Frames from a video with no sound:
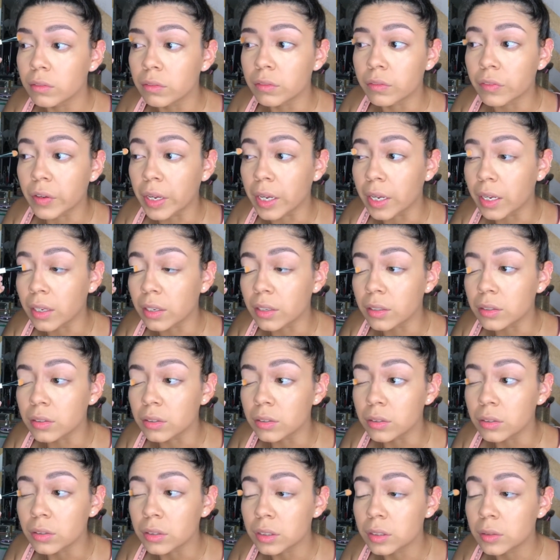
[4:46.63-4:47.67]

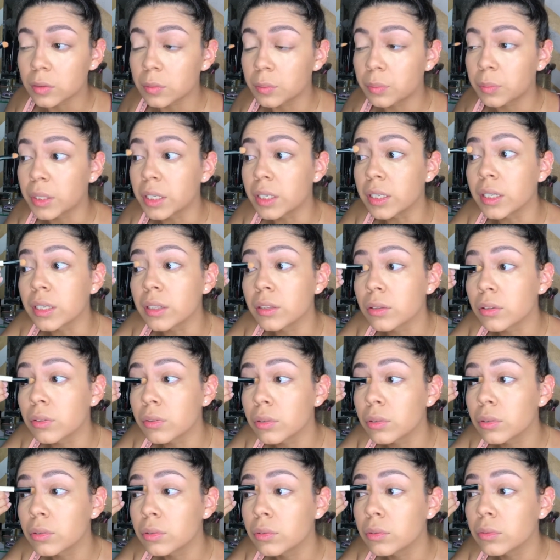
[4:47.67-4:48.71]
veins peeking
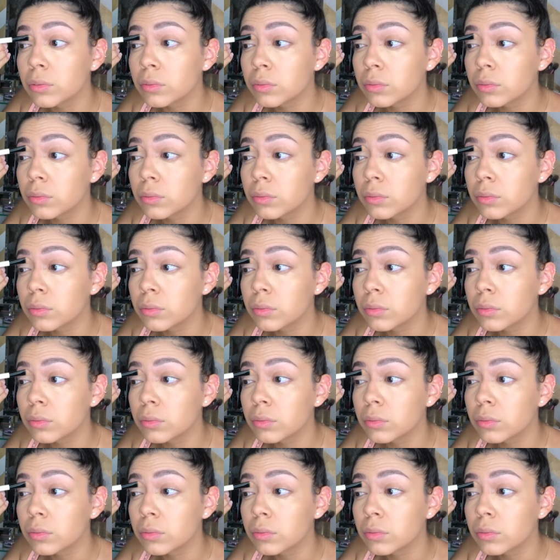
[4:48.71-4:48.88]
through.